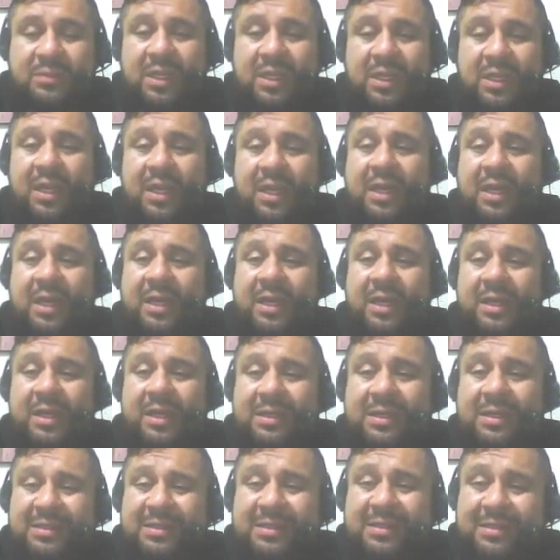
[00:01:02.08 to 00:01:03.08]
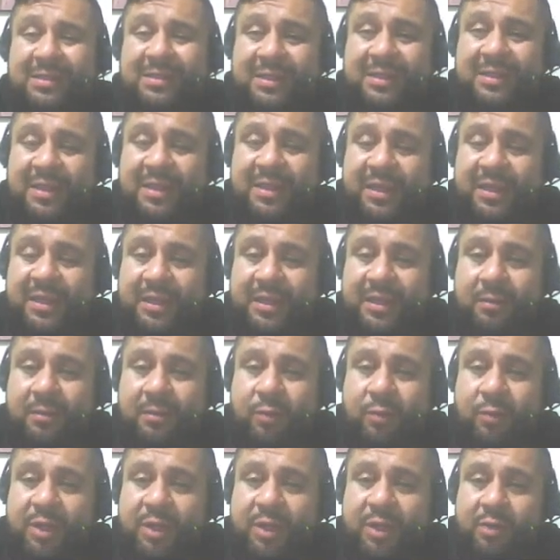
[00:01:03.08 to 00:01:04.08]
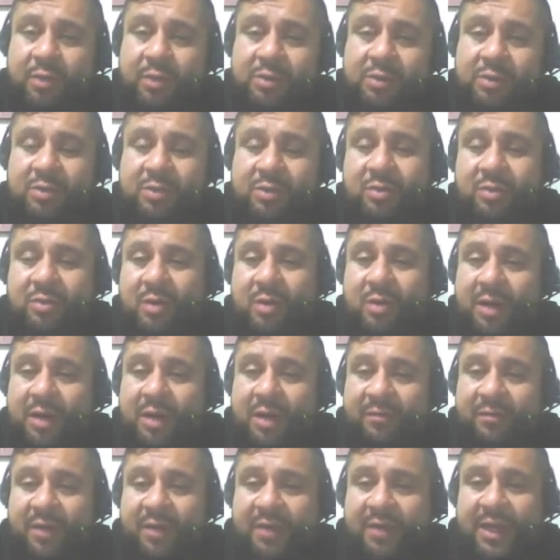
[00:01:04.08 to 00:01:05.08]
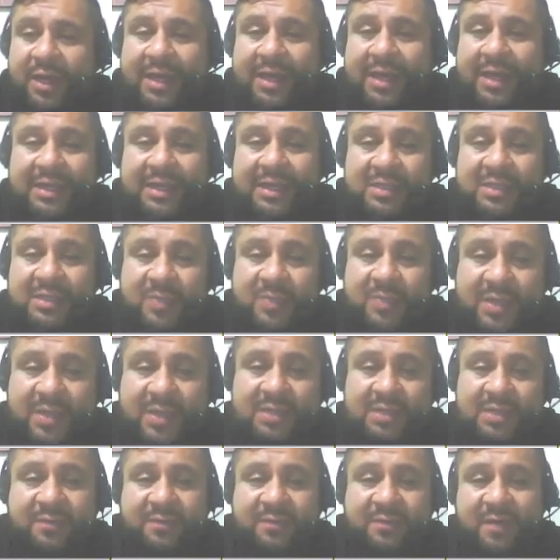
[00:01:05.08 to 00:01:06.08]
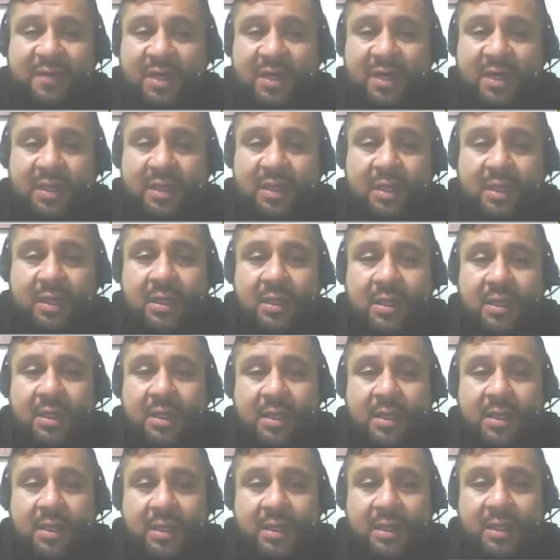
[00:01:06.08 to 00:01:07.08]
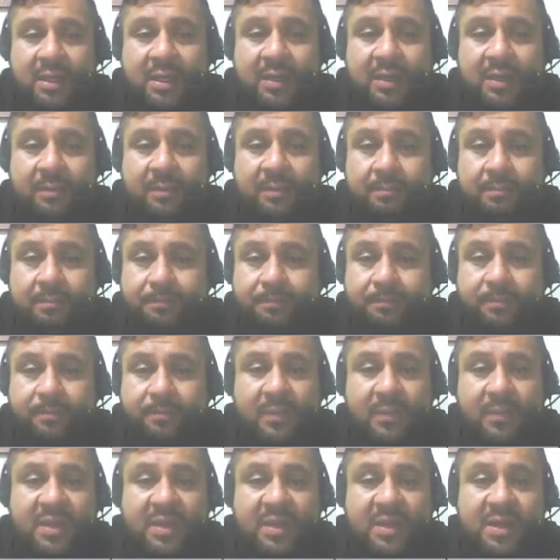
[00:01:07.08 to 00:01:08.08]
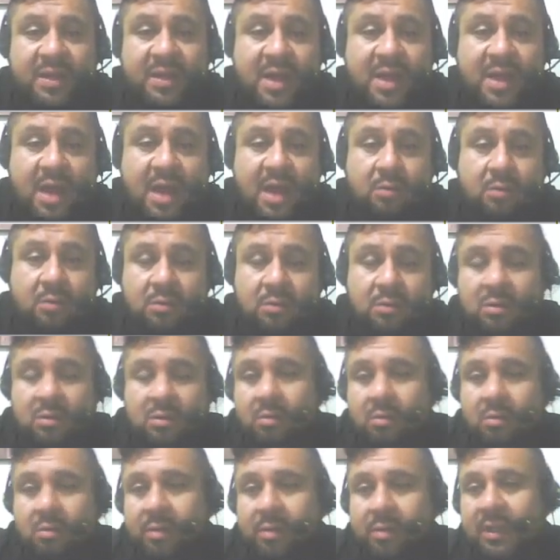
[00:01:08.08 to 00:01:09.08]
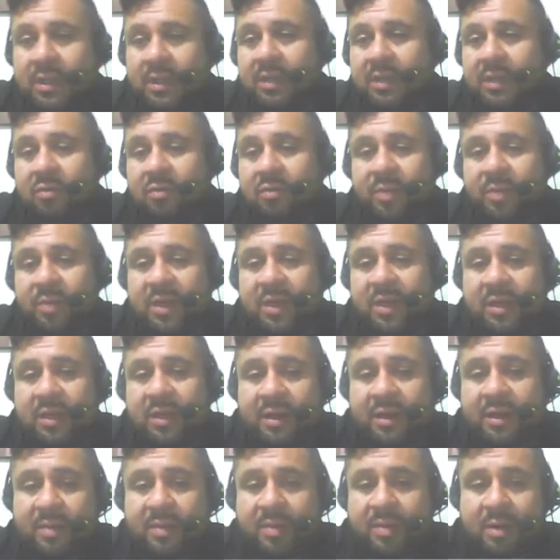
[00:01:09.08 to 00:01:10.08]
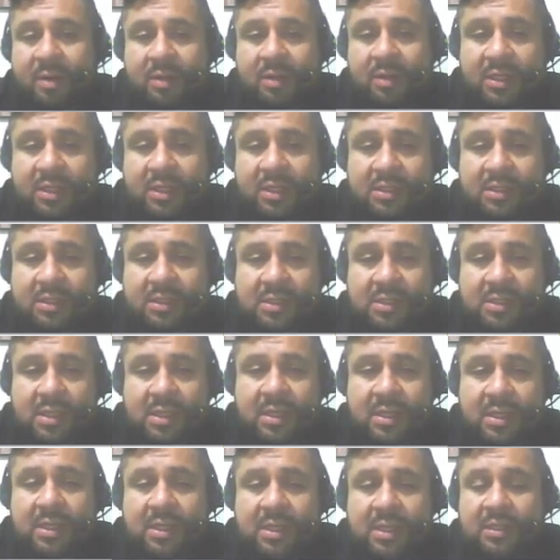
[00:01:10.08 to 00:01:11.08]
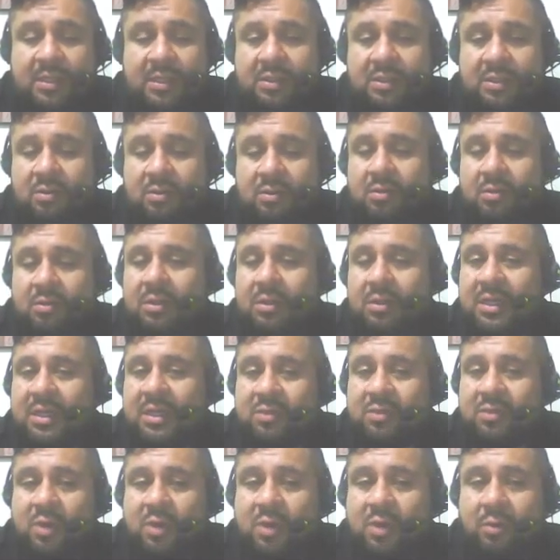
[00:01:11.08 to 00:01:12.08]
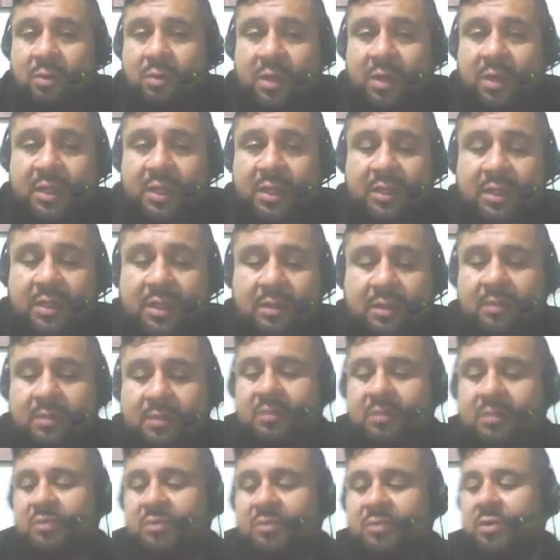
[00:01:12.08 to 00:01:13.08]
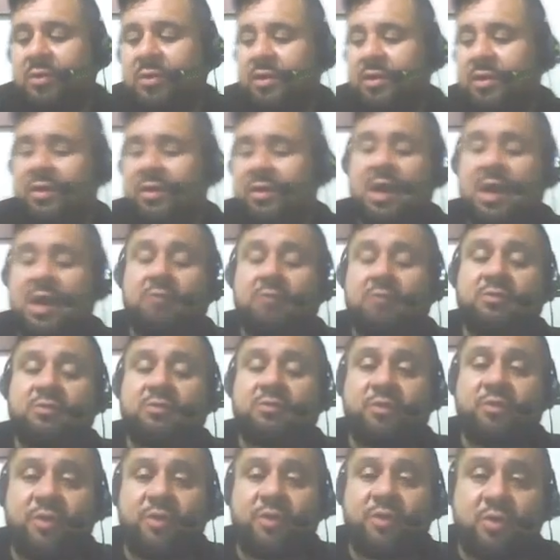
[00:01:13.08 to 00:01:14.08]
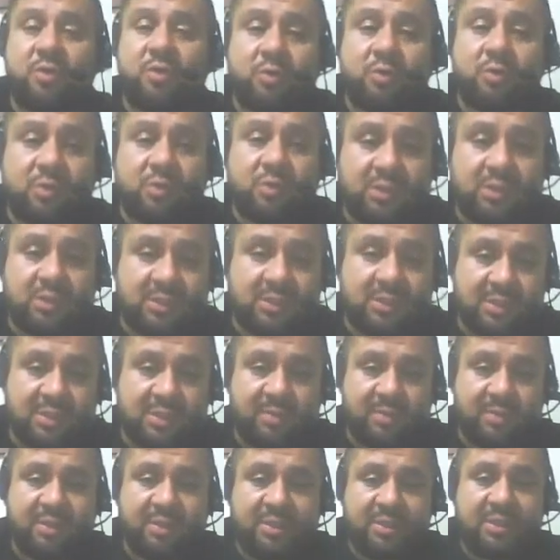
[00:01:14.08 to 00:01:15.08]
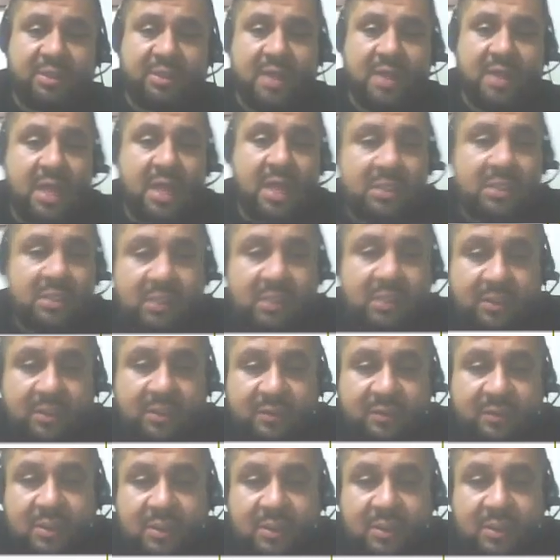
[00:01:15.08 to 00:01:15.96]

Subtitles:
we use to clarify and specify the noun, so we need to be clear about this. So that's why we need to learn how to use these limiting adjectives.